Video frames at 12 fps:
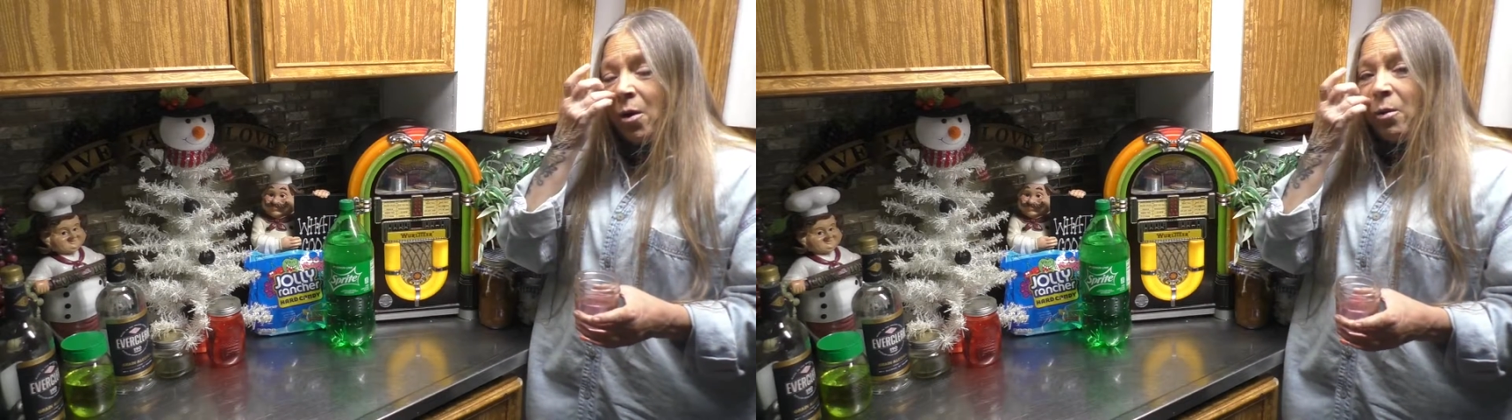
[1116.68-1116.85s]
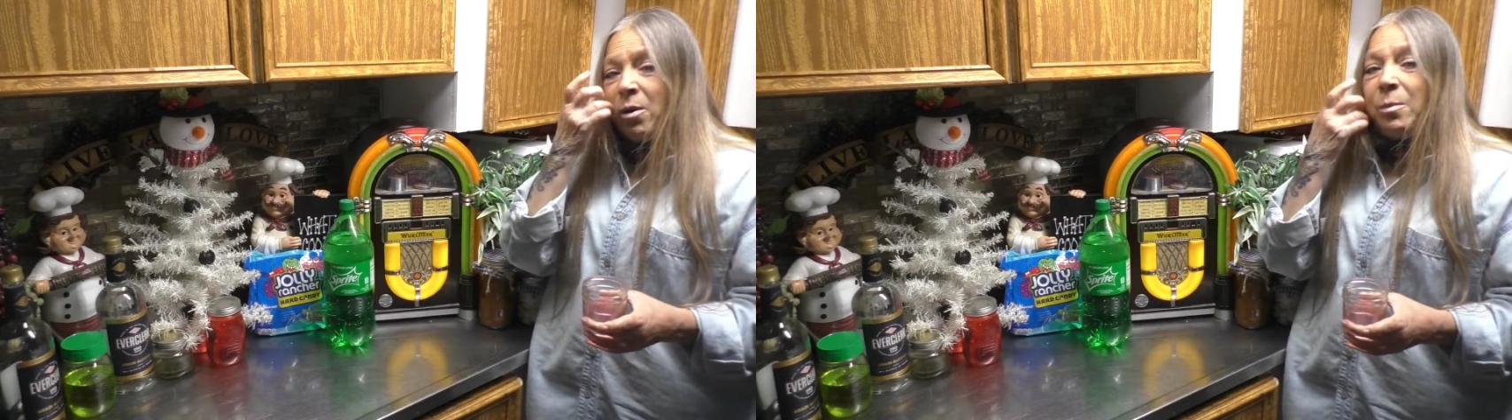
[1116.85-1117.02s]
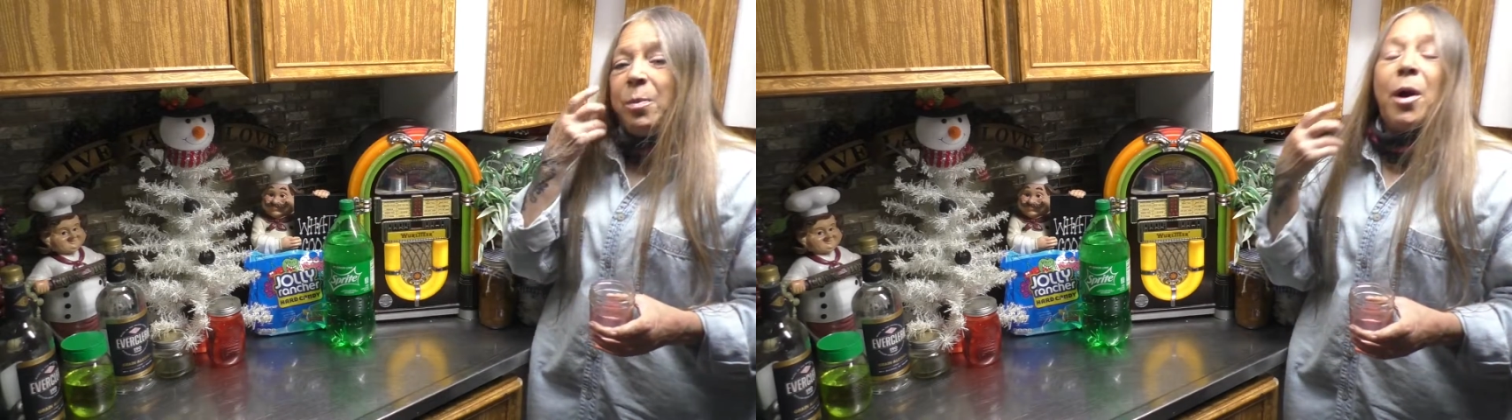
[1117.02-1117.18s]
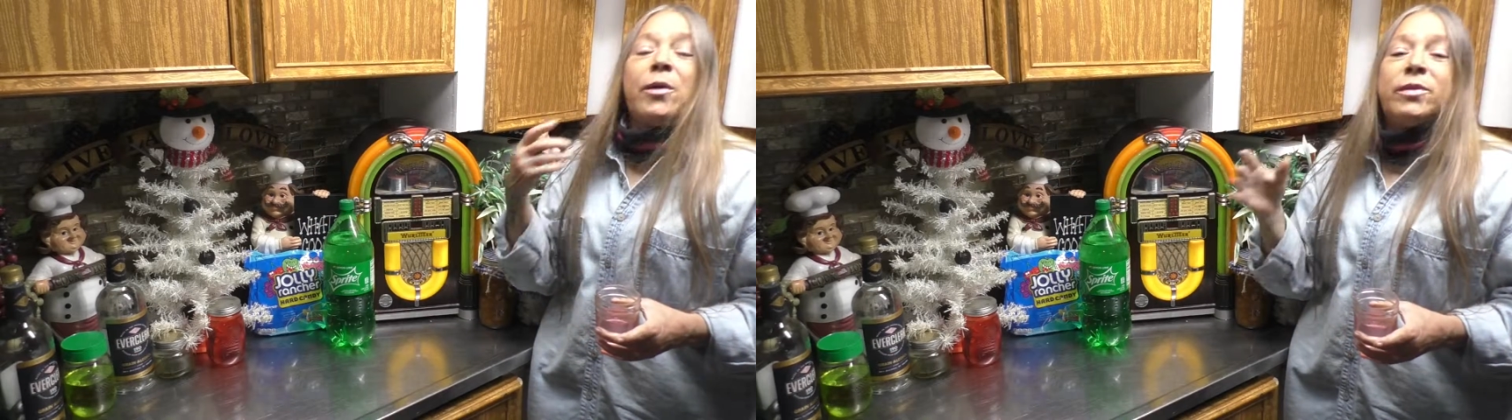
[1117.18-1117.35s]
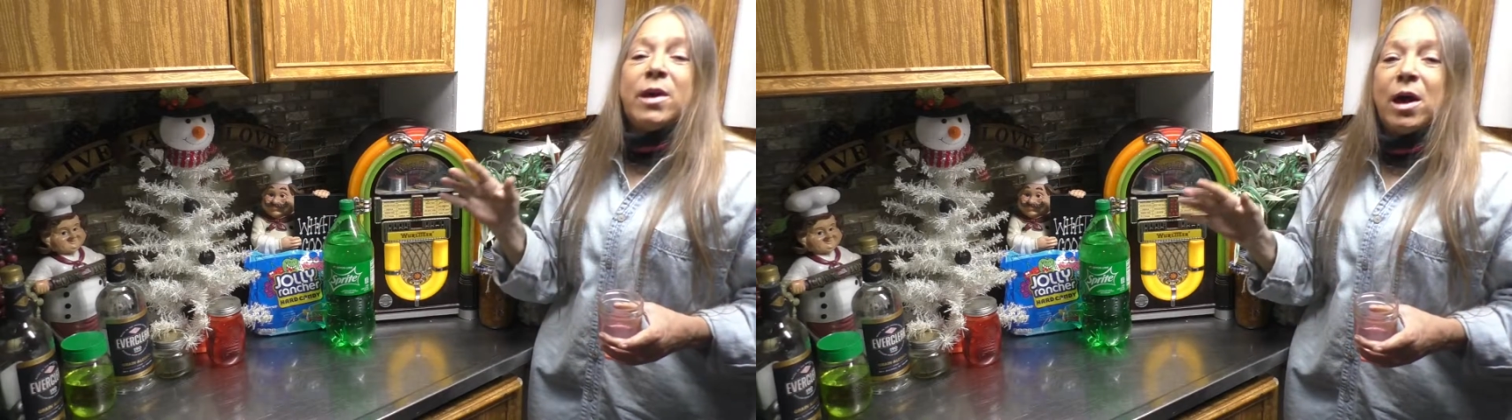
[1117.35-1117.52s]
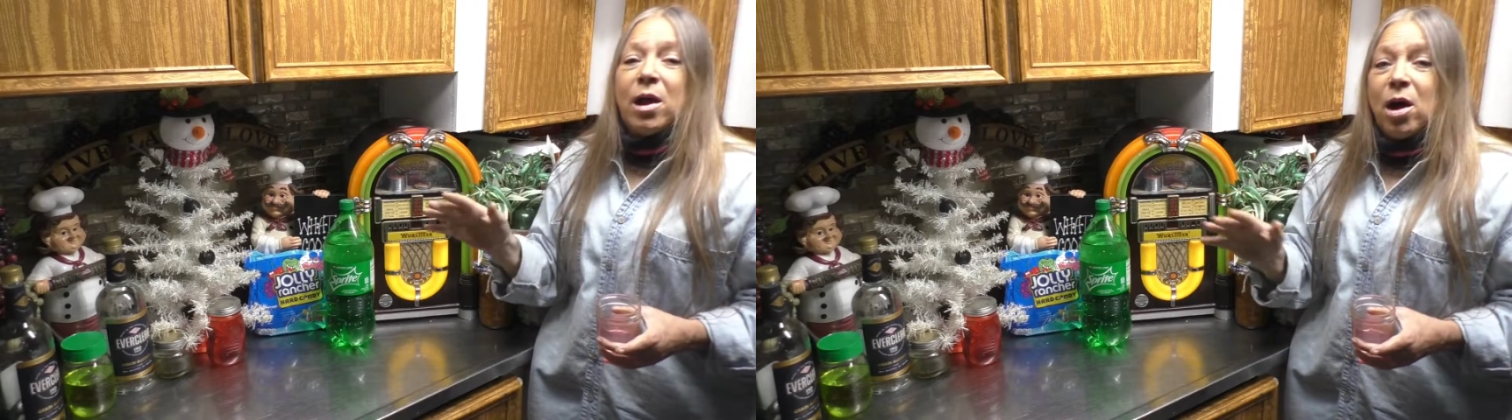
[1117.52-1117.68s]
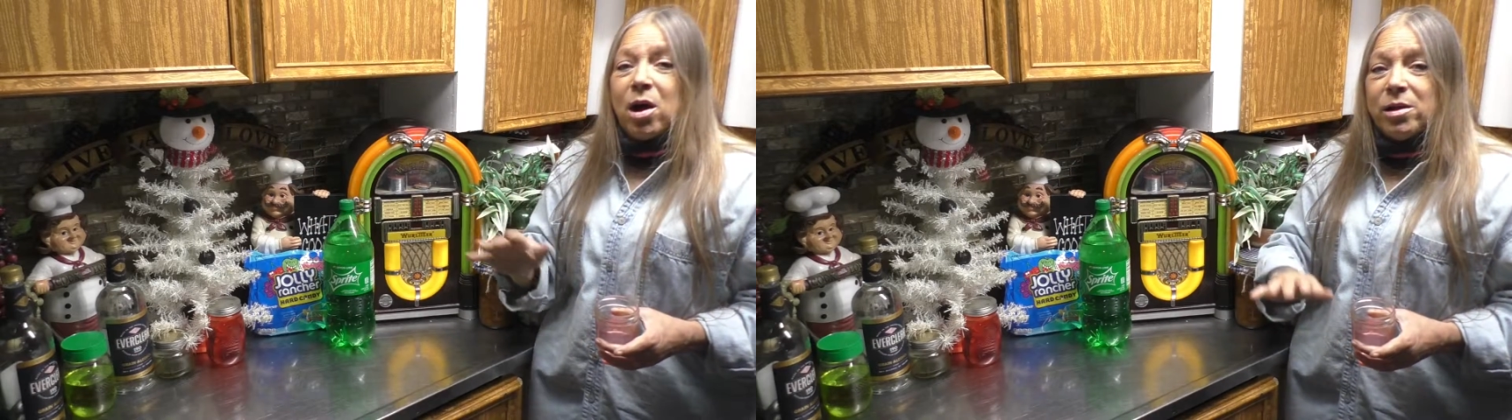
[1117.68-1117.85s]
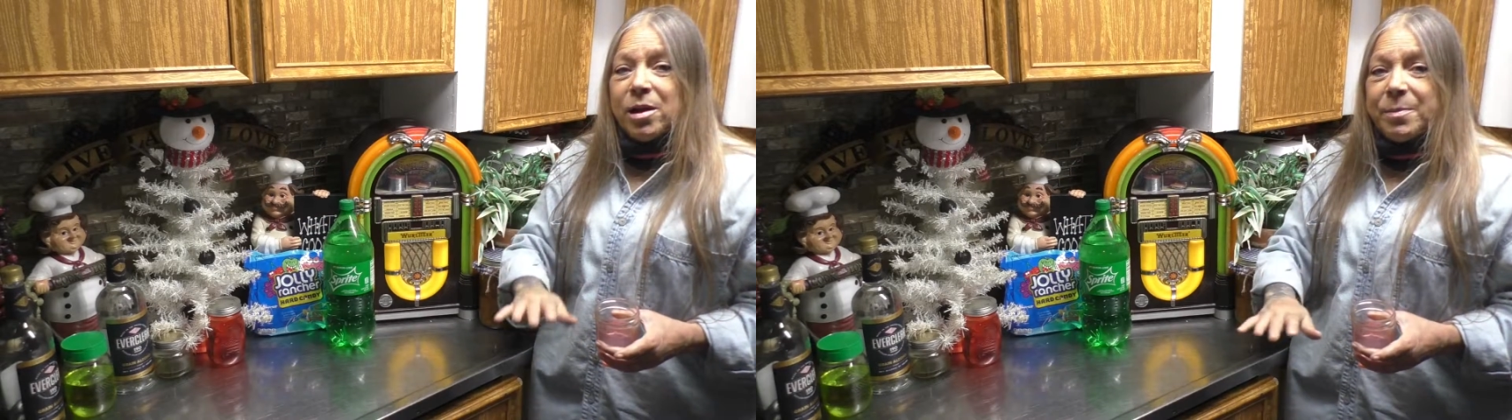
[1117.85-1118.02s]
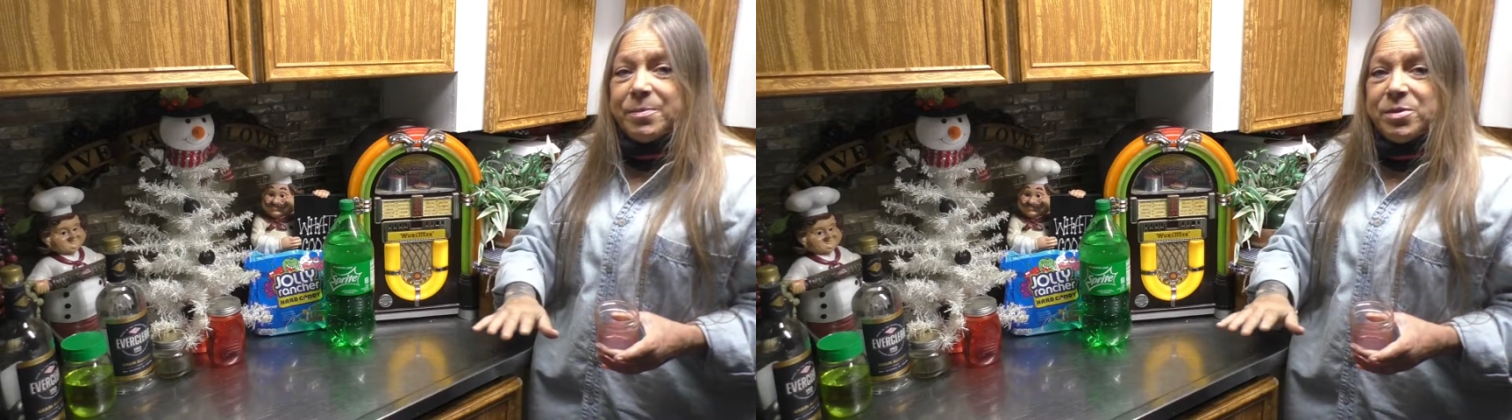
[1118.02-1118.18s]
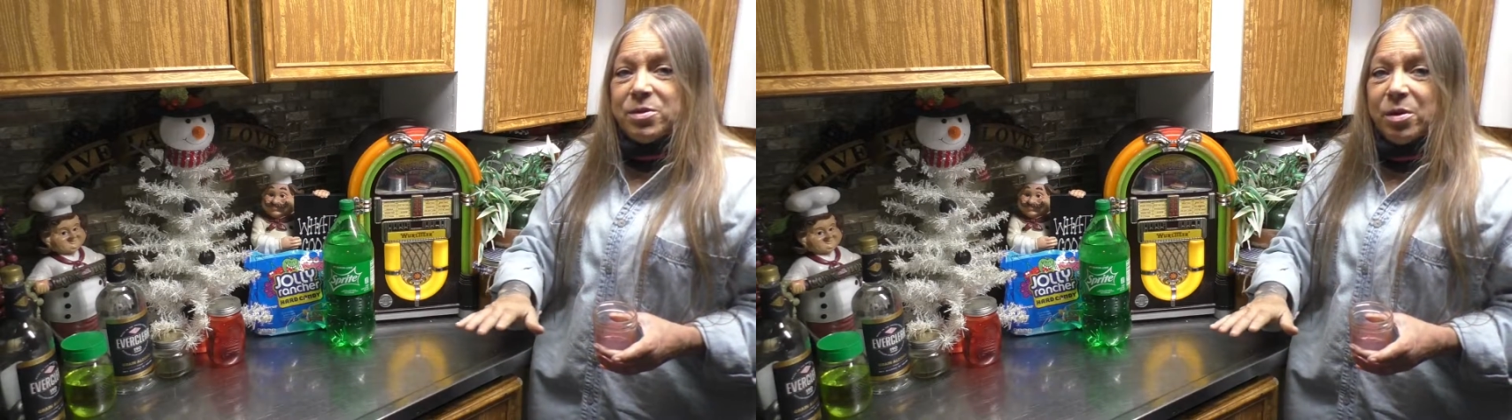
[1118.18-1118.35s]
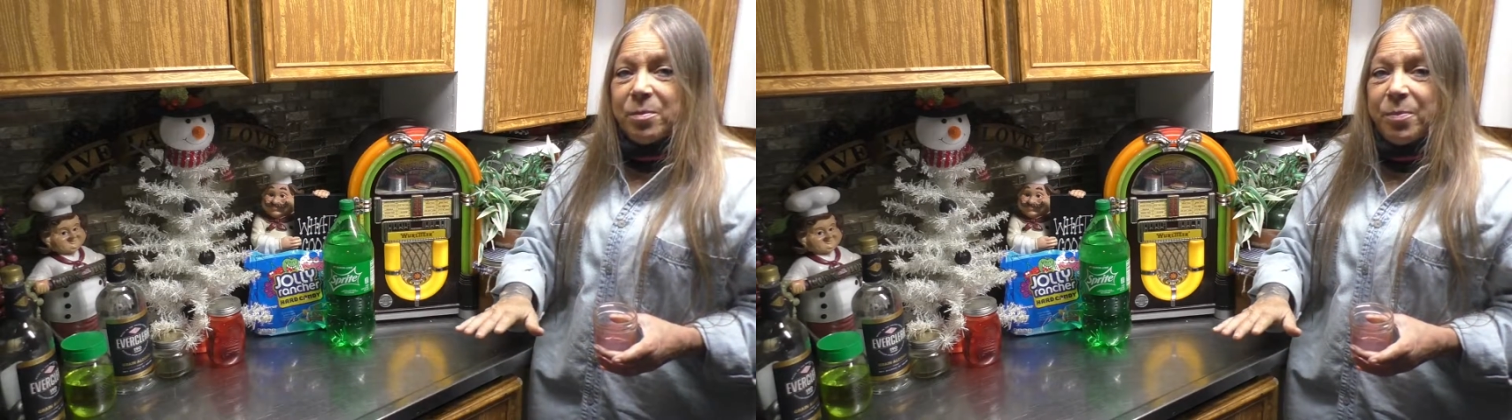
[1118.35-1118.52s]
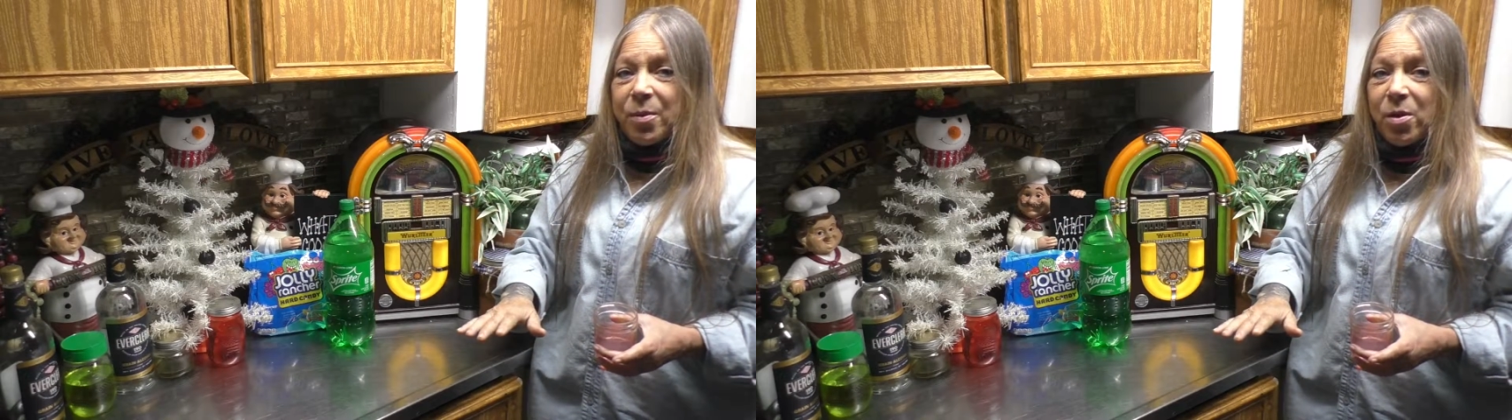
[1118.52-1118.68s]
We brought that all up to
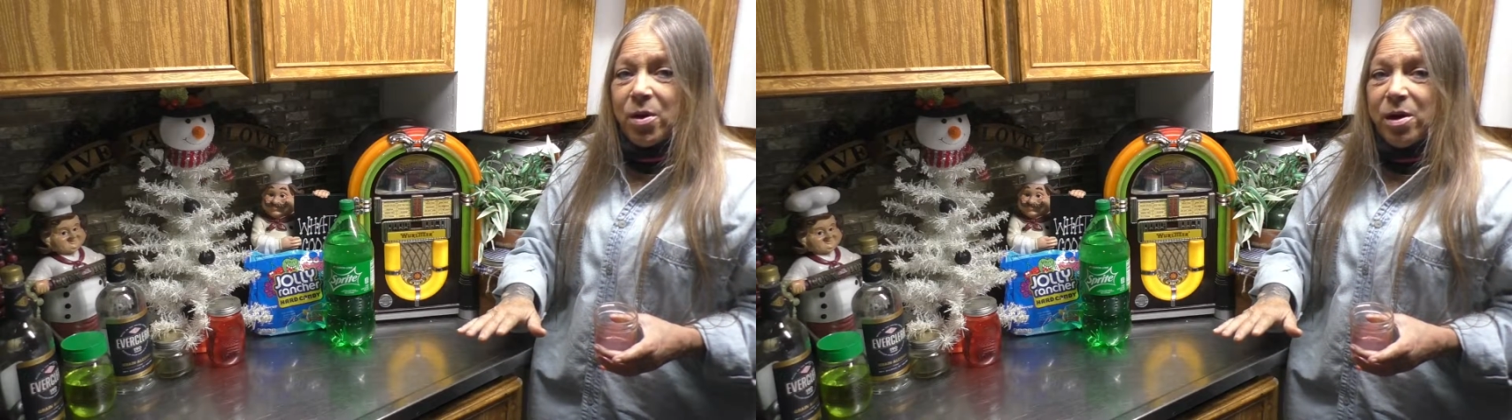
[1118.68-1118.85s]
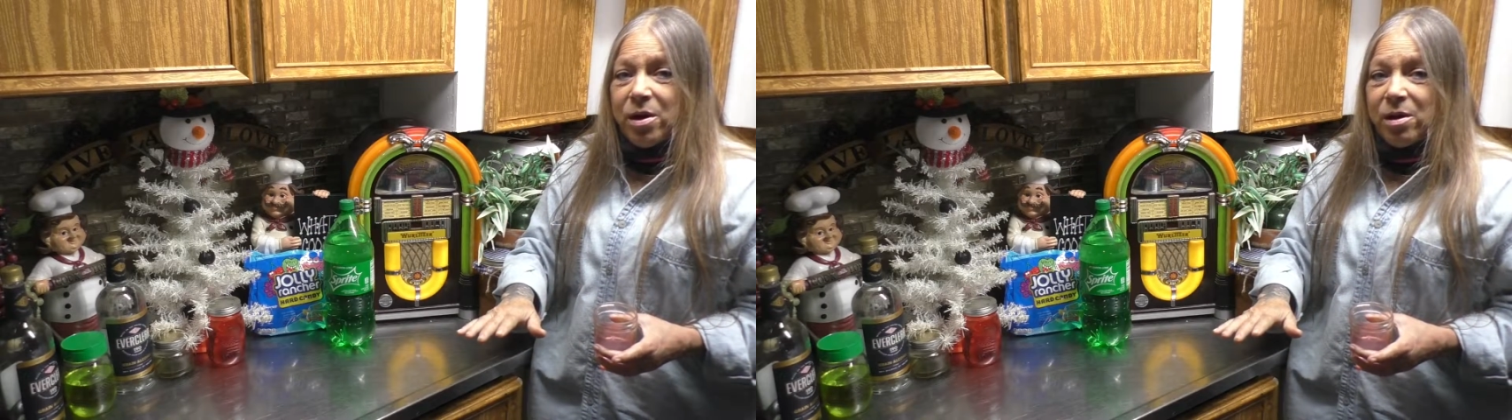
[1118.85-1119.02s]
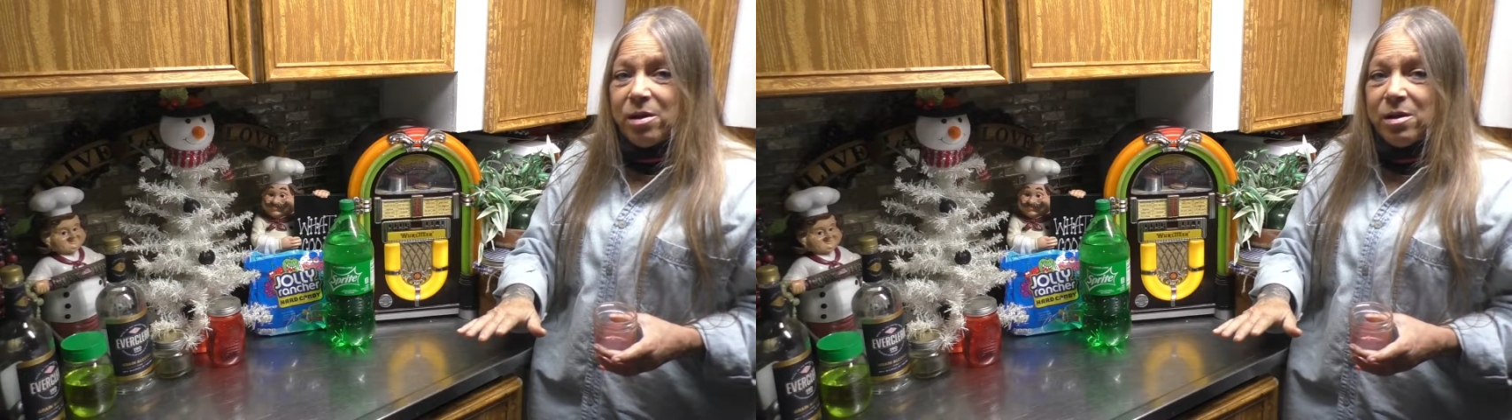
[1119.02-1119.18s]
a boil.